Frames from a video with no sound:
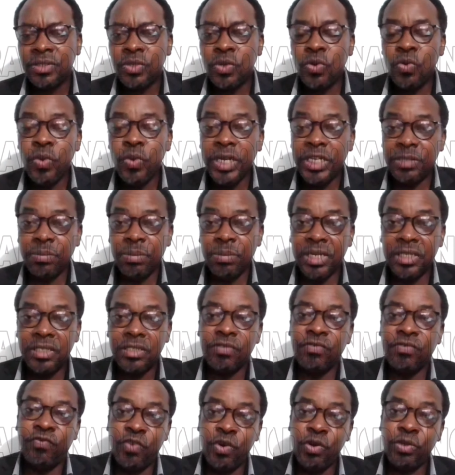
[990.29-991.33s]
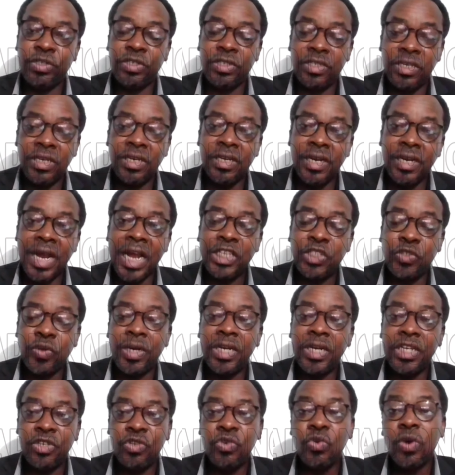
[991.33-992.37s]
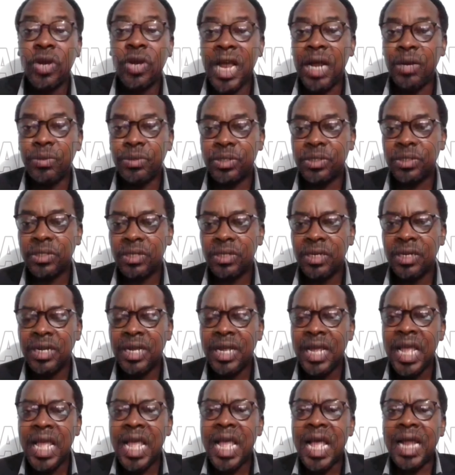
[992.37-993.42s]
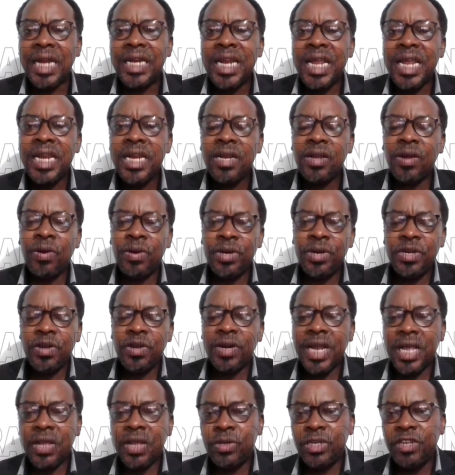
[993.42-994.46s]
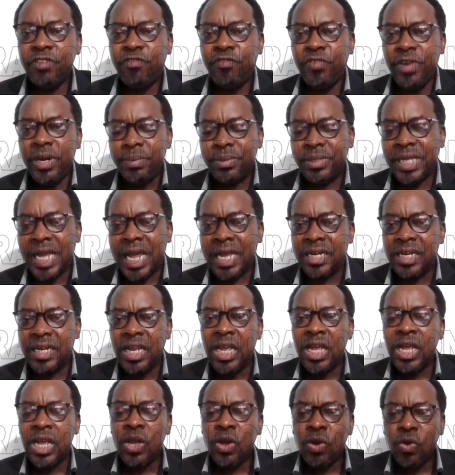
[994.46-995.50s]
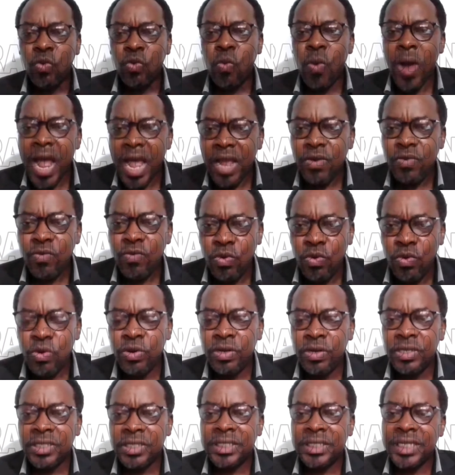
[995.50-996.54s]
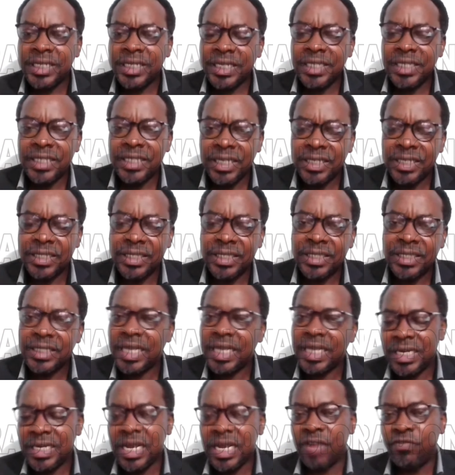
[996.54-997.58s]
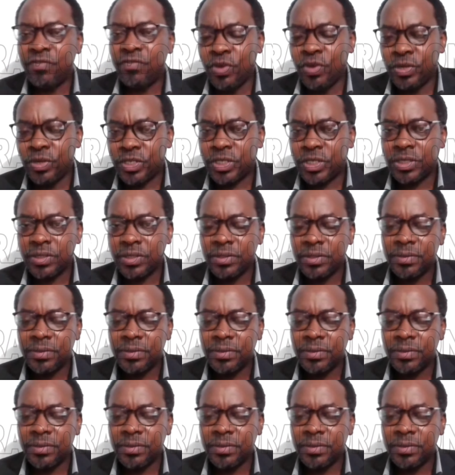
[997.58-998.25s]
So which means votes actually do count. And then on the other, on the flip side, why would citizens sell their vote?